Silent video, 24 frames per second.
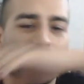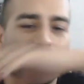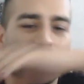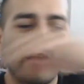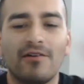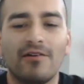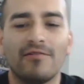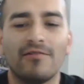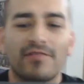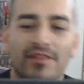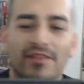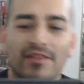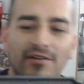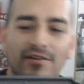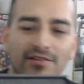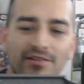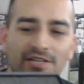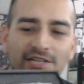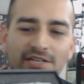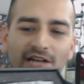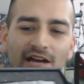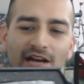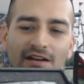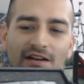There we go. There's
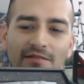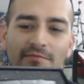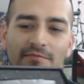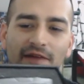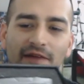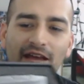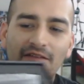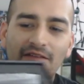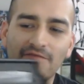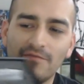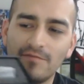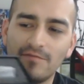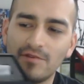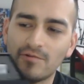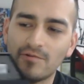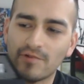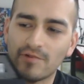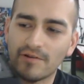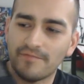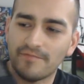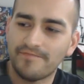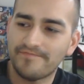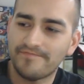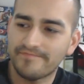a shotgun mic from
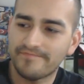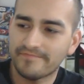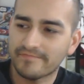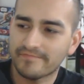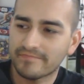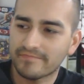Neewer.